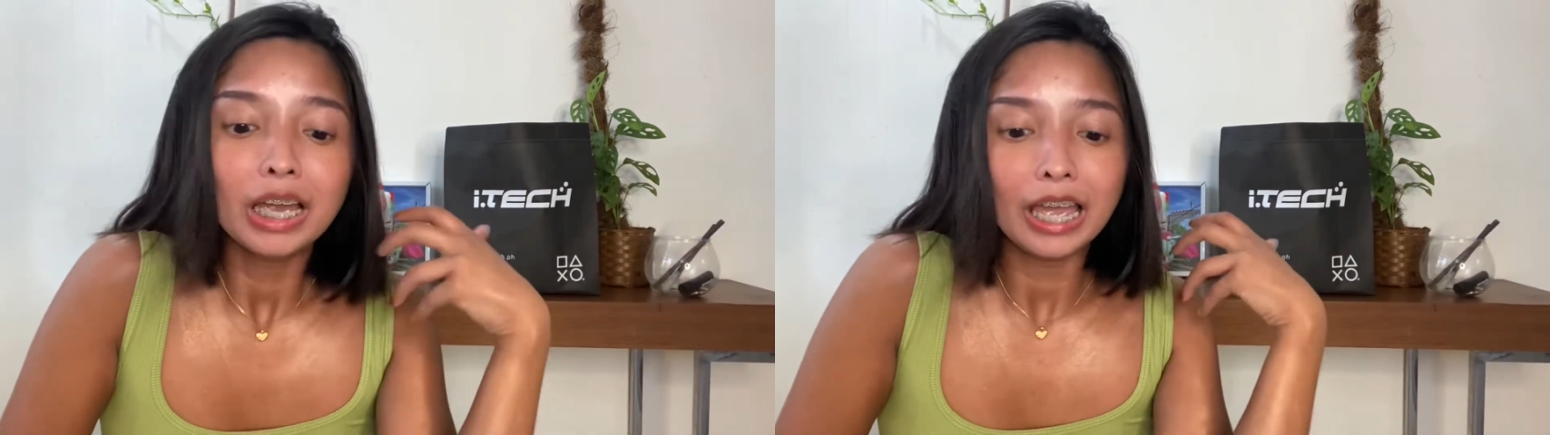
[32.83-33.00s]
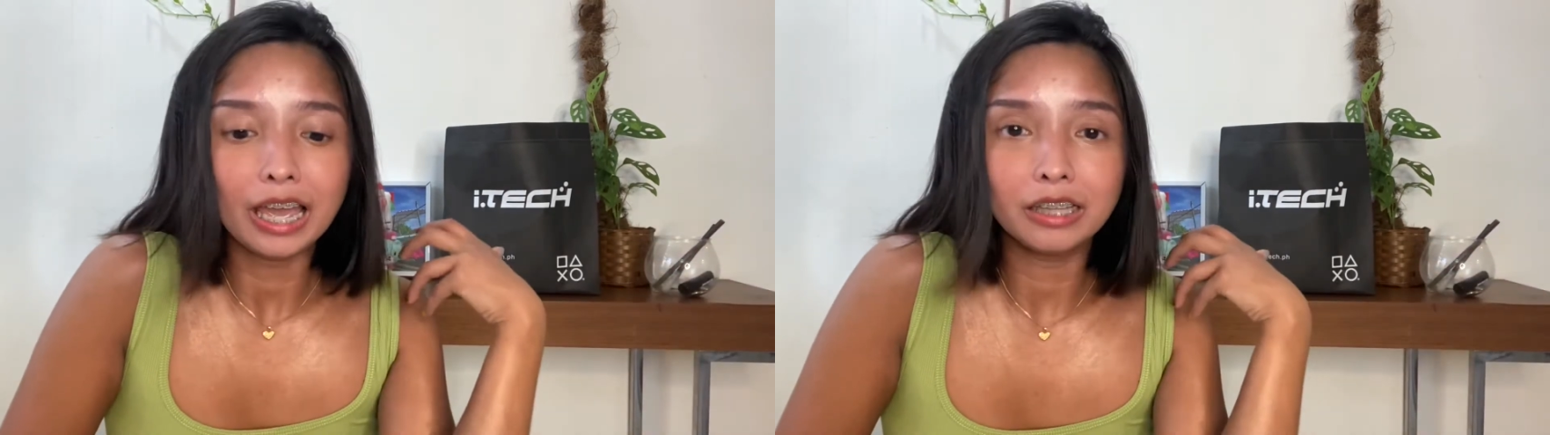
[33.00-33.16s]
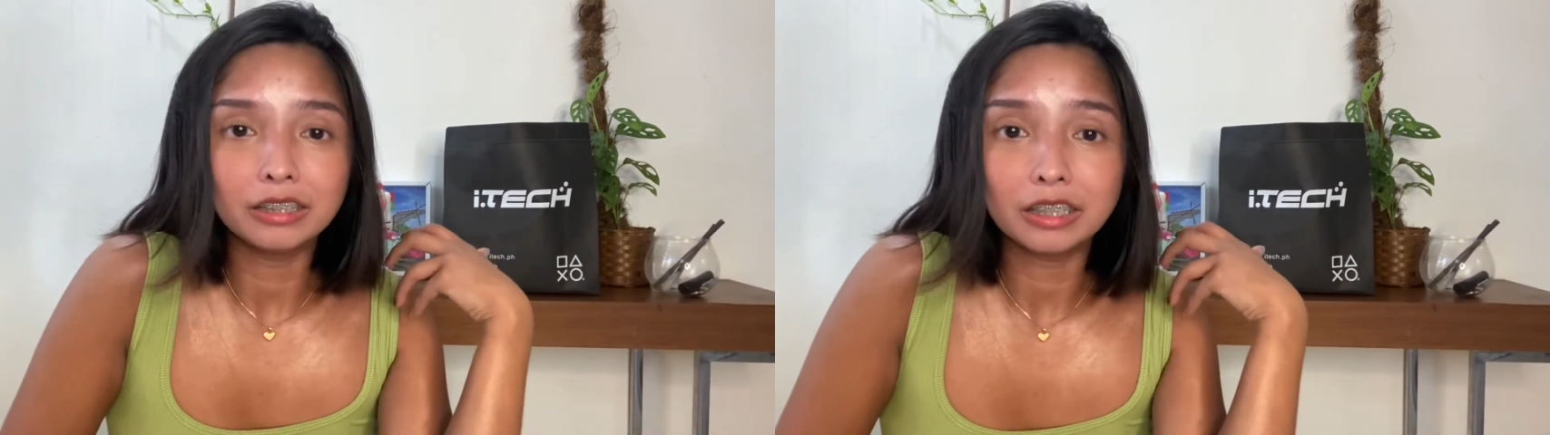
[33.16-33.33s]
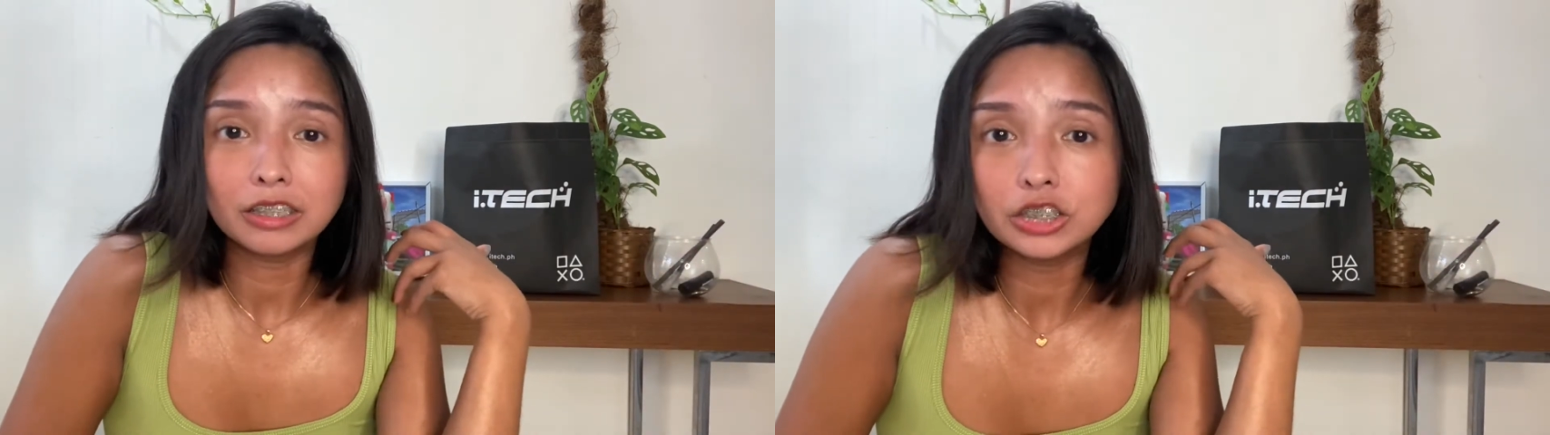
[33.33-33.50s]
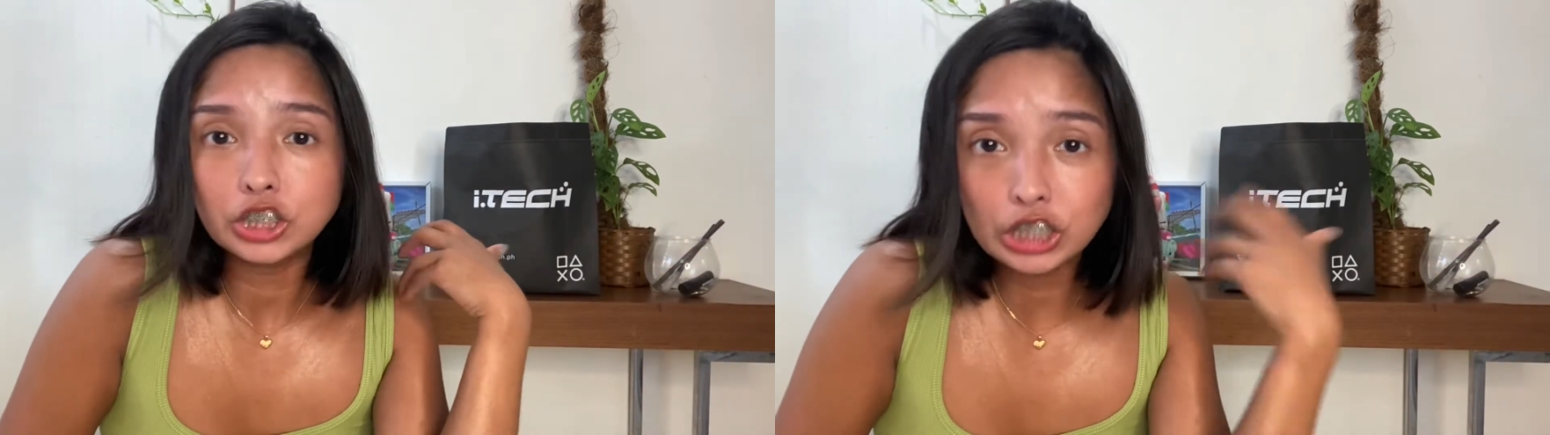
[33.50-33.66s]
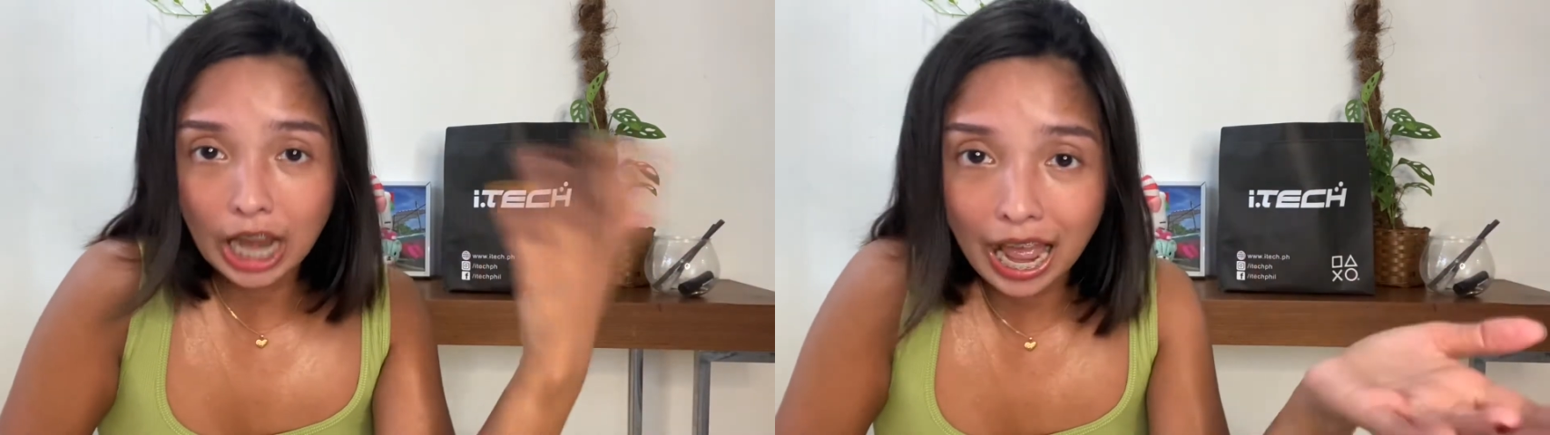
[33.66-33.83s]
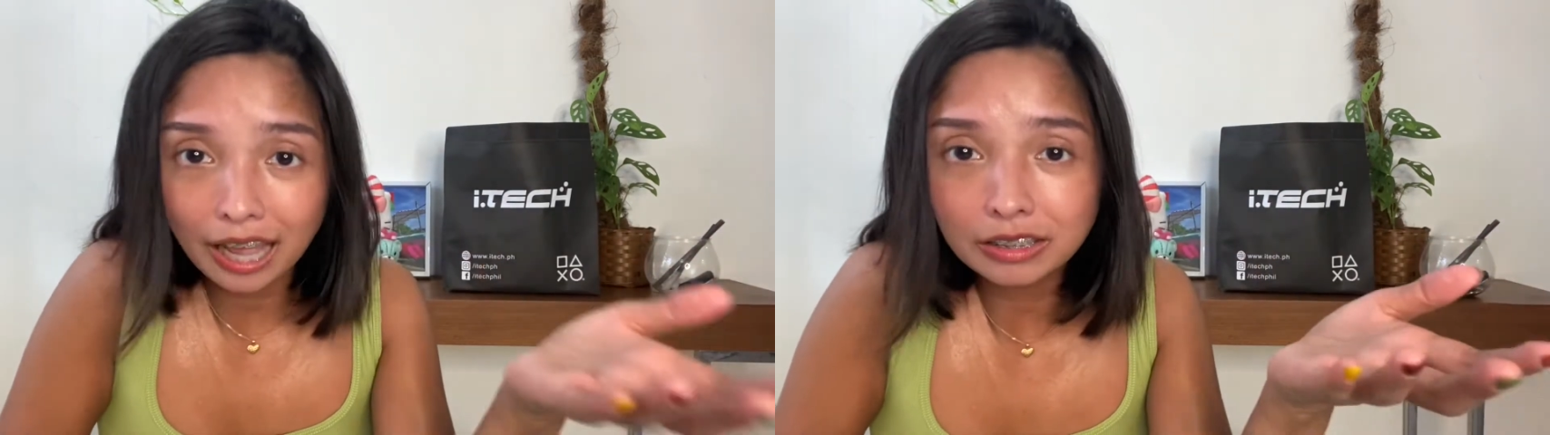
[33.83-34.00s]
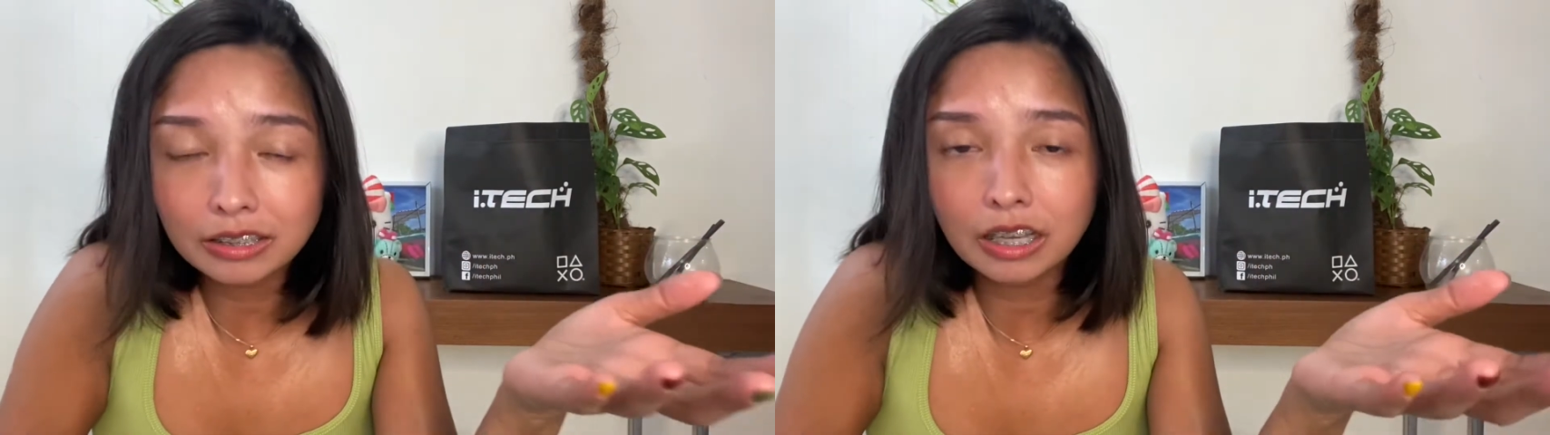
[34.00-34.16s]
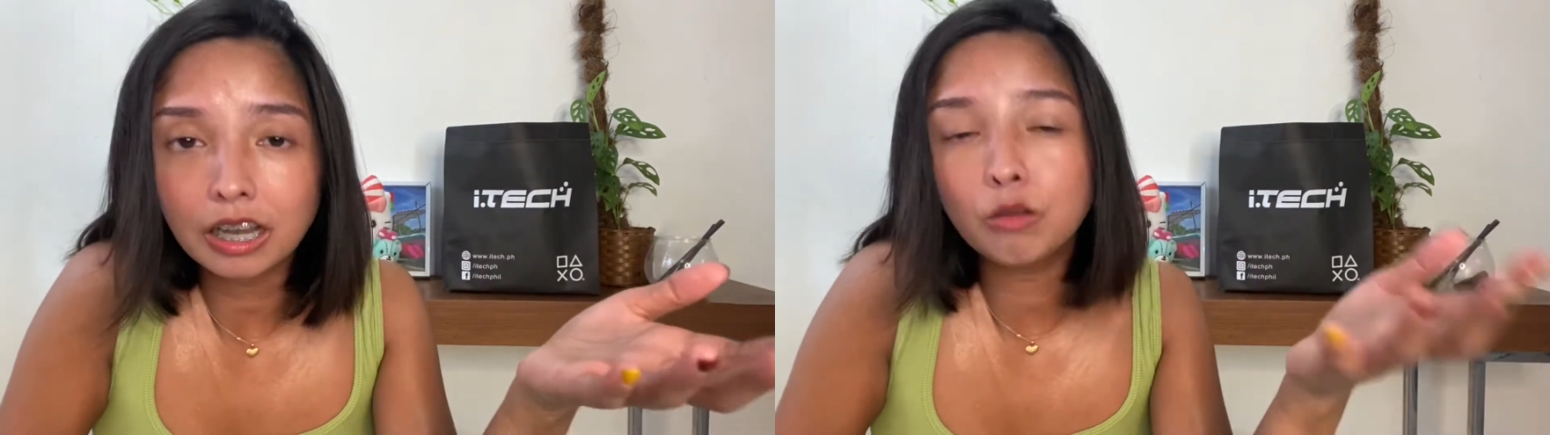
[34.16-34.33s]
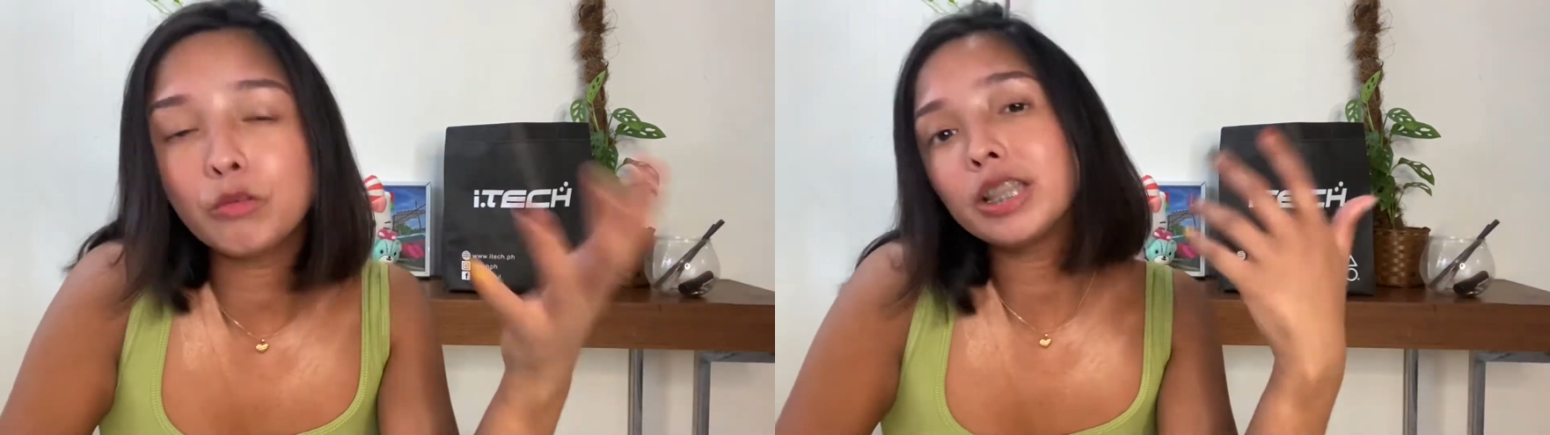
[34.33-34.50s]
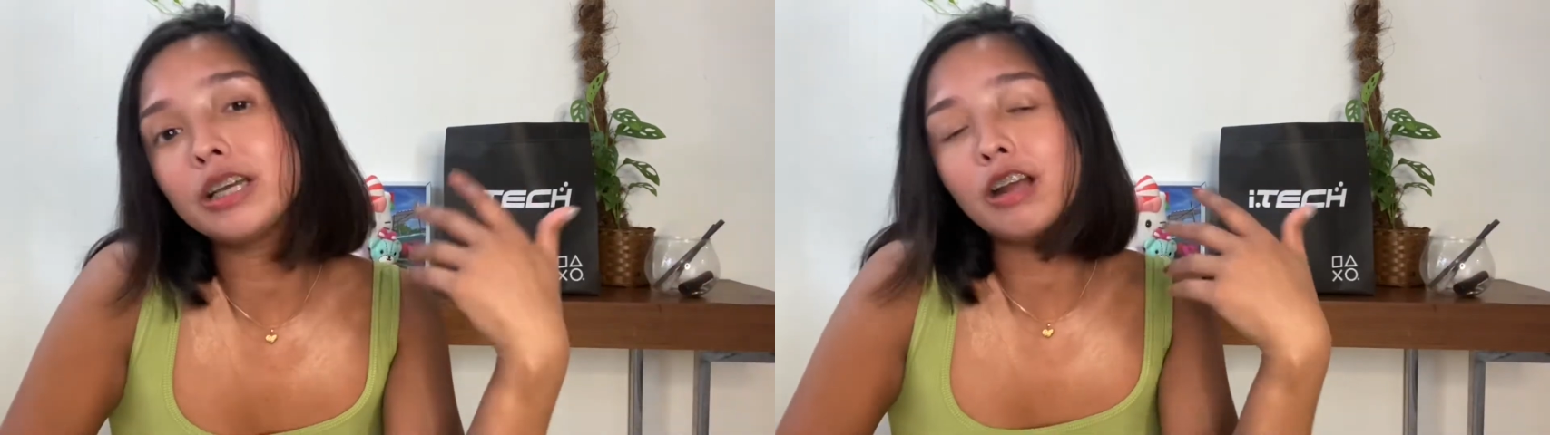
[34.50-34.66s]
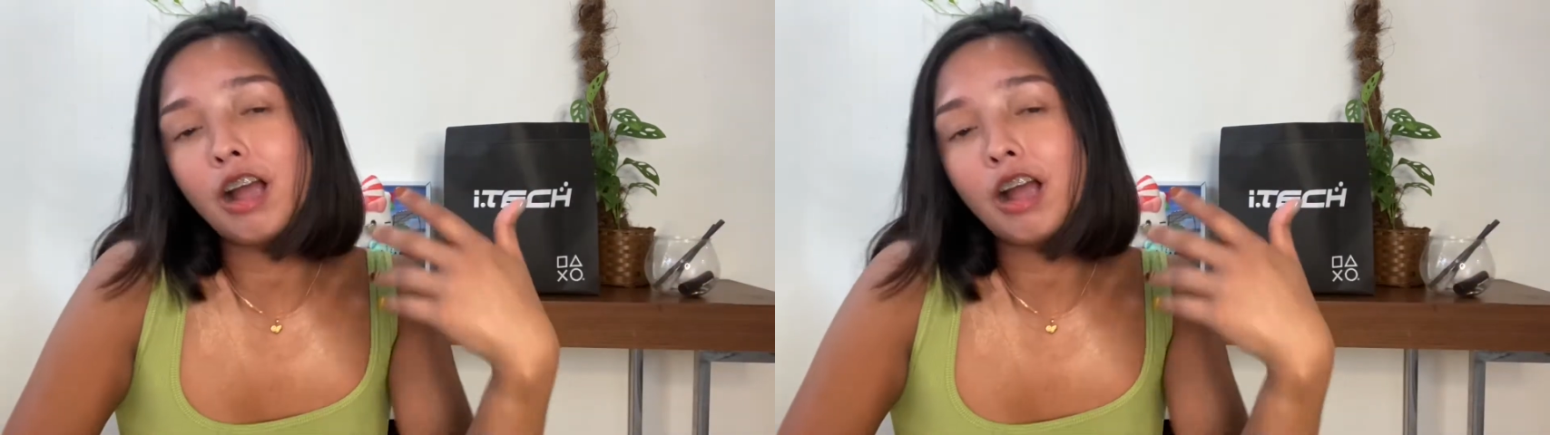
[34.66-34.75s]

and chat with their